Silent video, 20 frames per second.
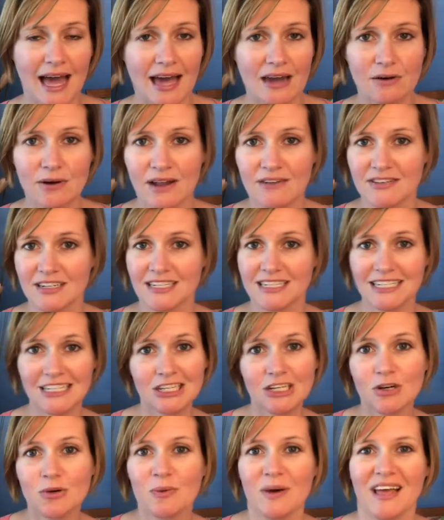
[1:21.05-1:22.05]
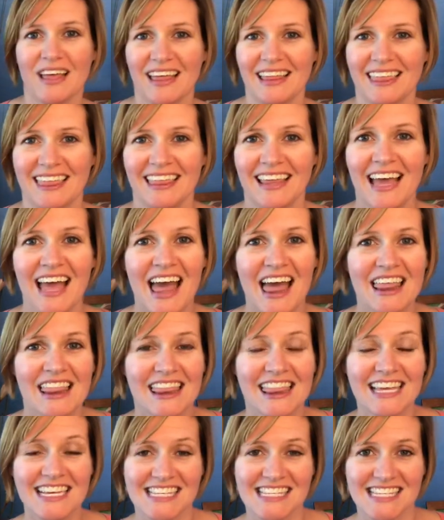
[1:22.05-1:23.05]
I don't have to deal with
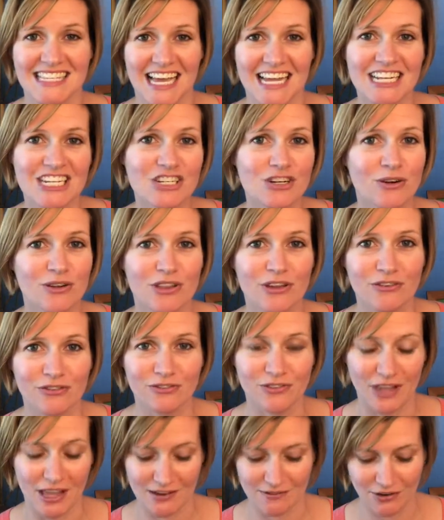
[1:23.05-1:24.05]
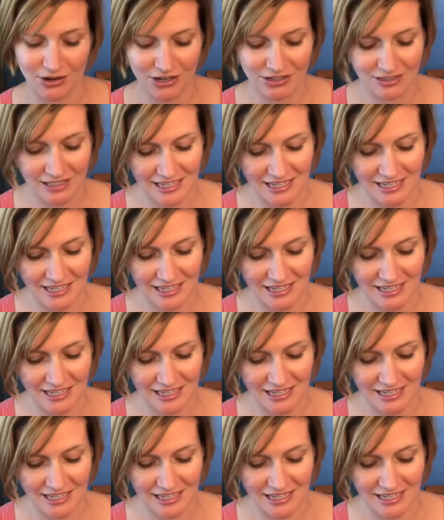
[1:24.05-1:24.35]
the scent or the flavor.